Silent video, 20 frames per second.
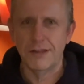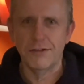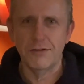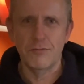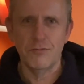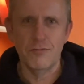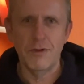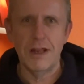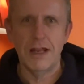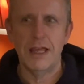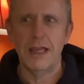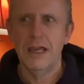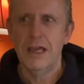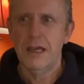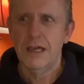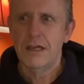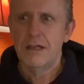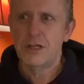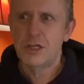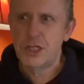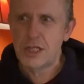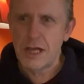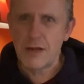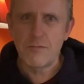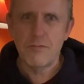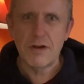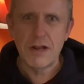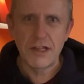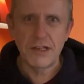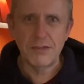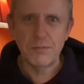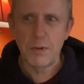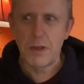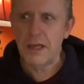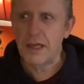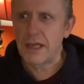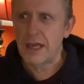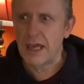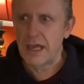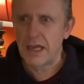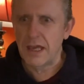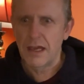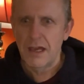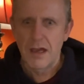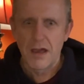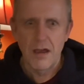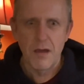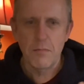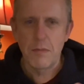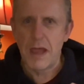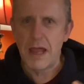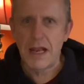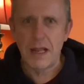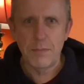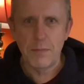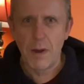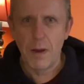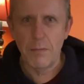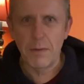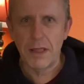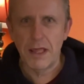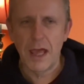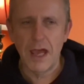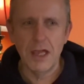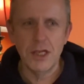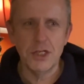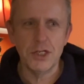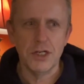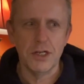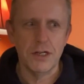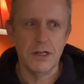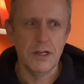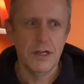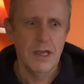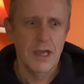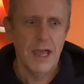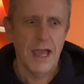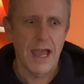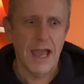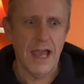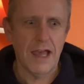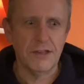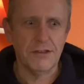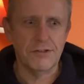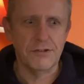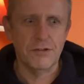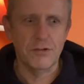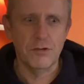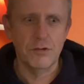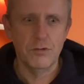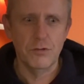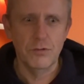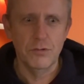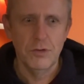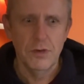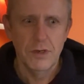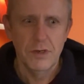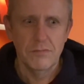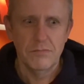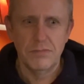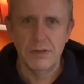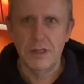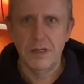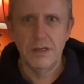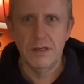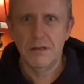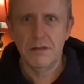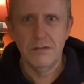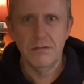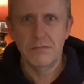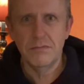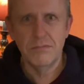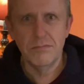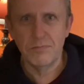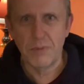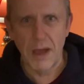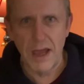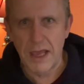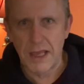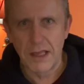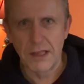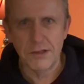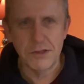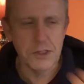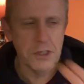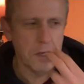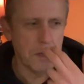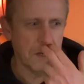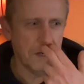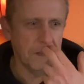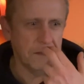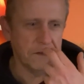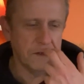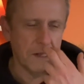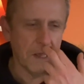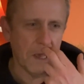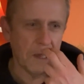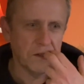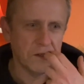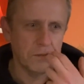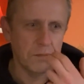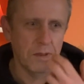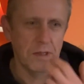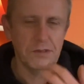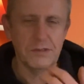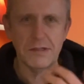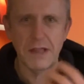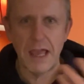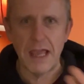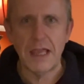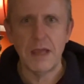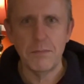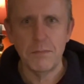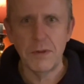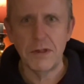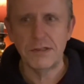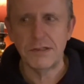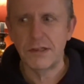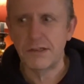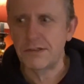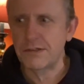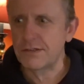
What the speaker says: So really, generally speaking, any publication has to be paying its journalists and it has to be staying in business.